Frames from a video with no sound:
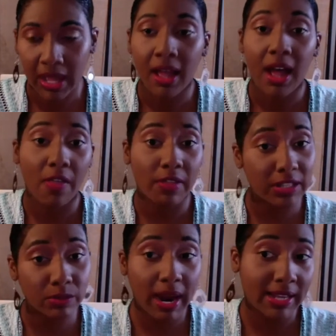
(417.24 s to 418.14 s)
And that's
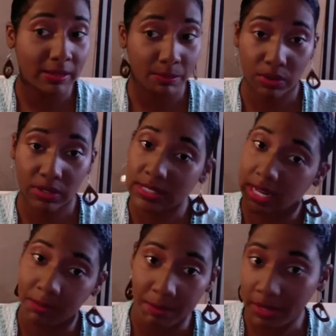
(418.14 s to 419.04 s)
why I support the Second
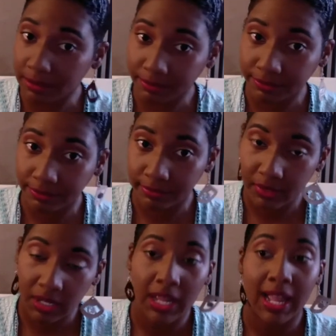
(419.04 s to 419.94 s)
Amendment.
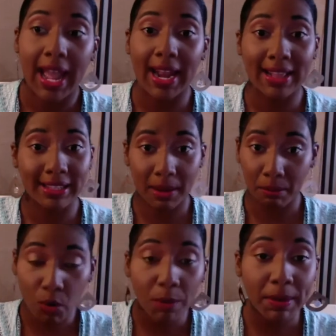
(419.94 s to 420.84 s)
And I think that
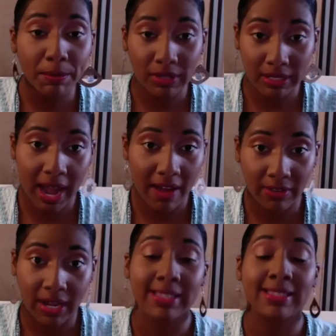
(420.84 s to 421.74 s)
more people need to have
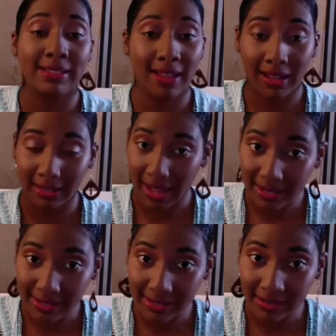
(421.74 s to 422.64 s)
guns, not
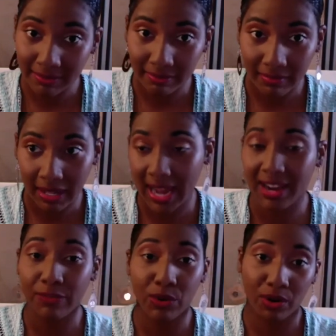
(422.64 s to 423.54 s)
less. And if
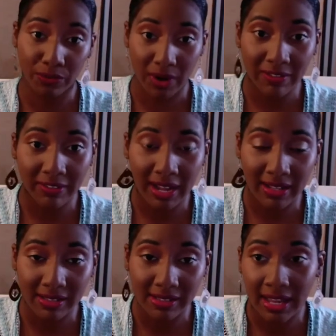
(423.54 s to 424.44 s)
you're afraid of
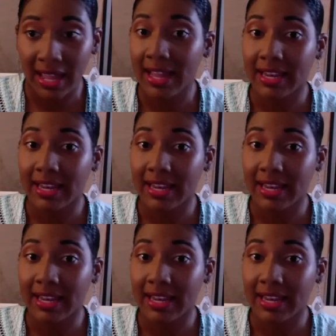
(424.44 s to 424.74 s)
guns, it's